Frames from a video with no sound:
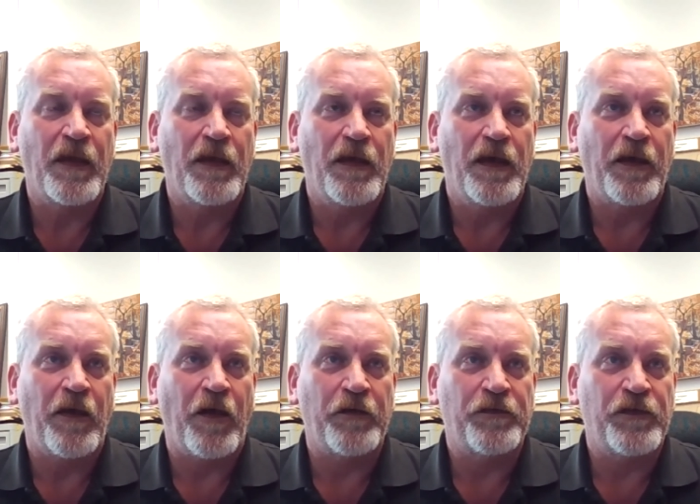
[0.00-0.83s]
It
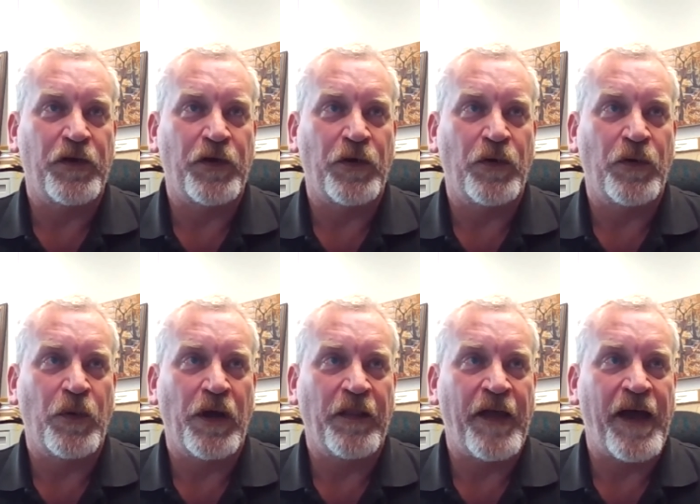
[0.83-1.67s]
also
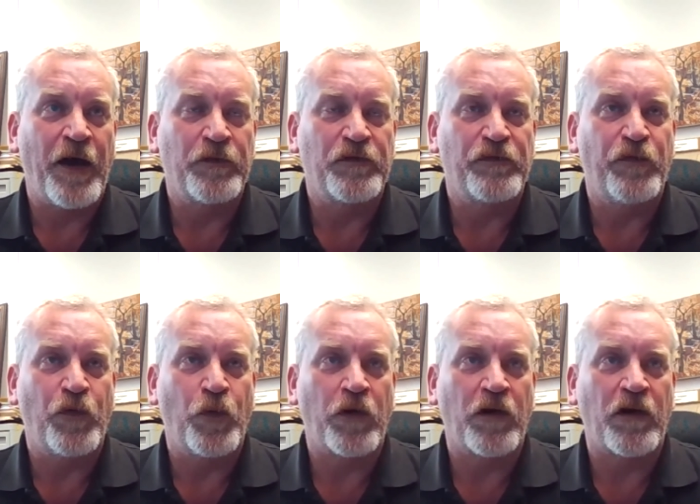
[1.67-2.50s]
allows
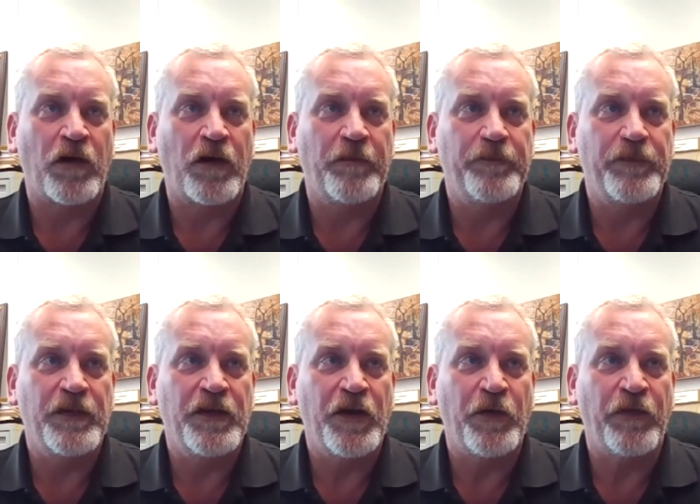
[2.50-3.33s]
for,
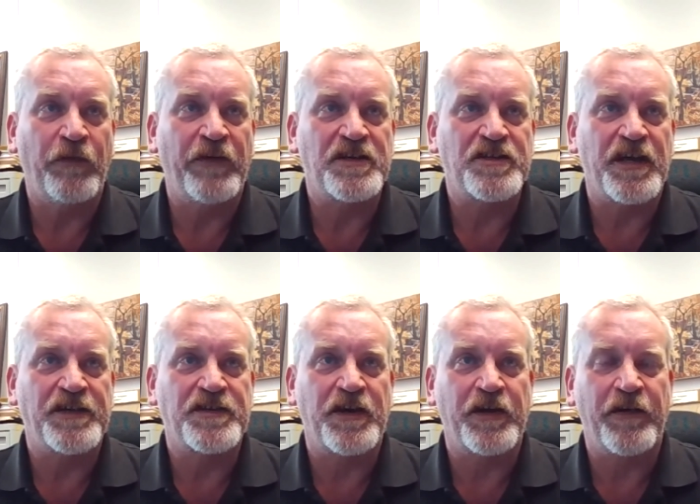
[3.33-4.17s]
the
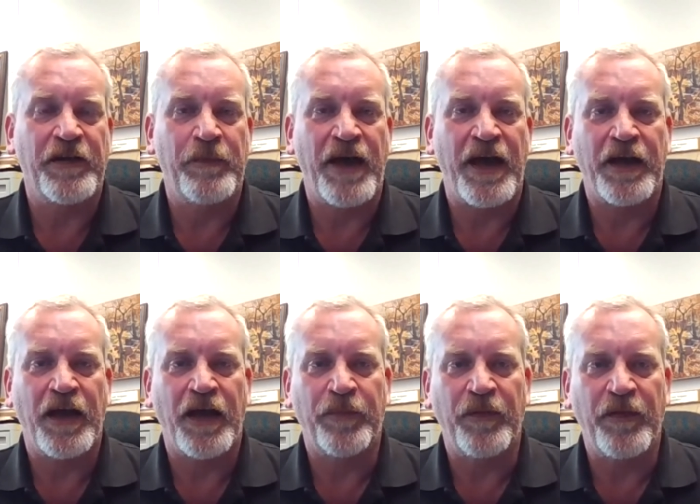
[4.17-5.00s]
vegetation to green back
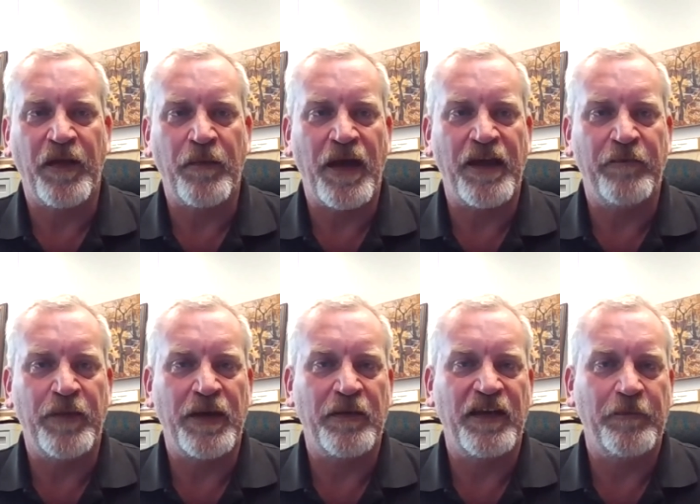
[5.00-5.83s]
up, and they
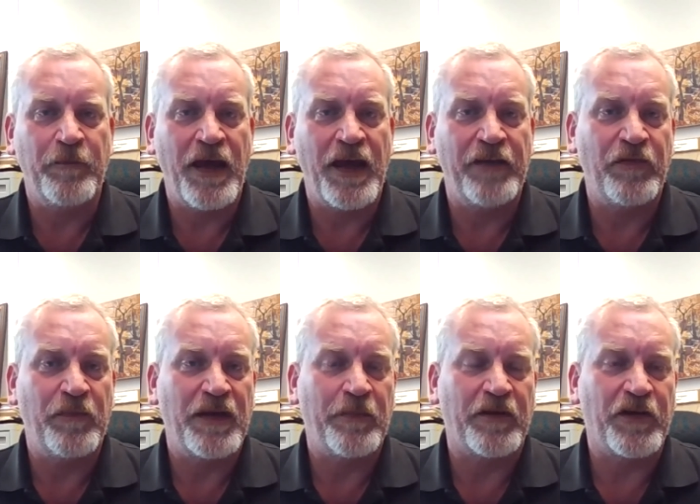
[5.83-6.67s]
may even
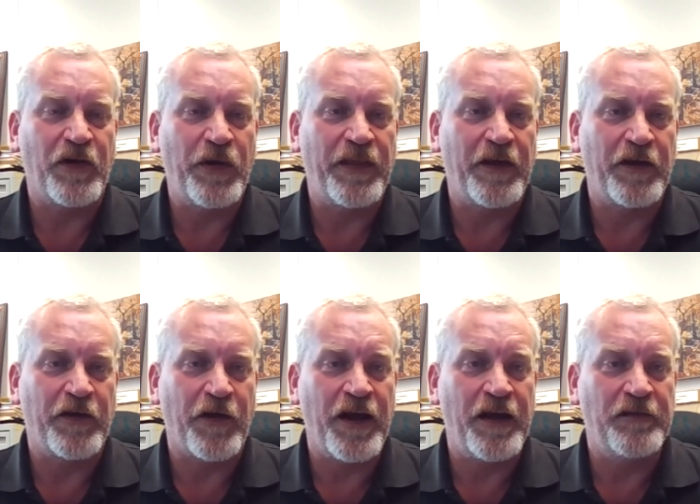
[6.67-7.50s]
be able to go in there and
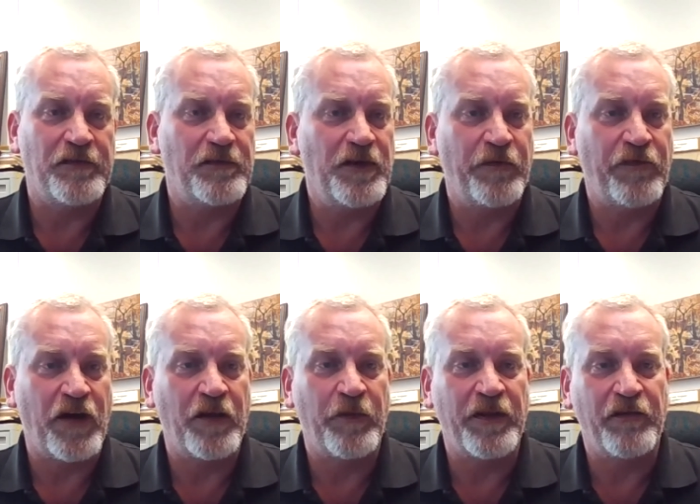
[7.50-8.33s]
graze,
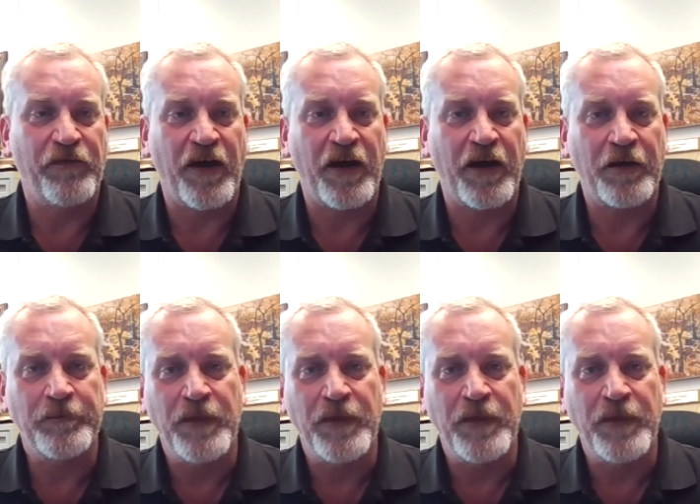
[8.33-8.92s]
following the fire.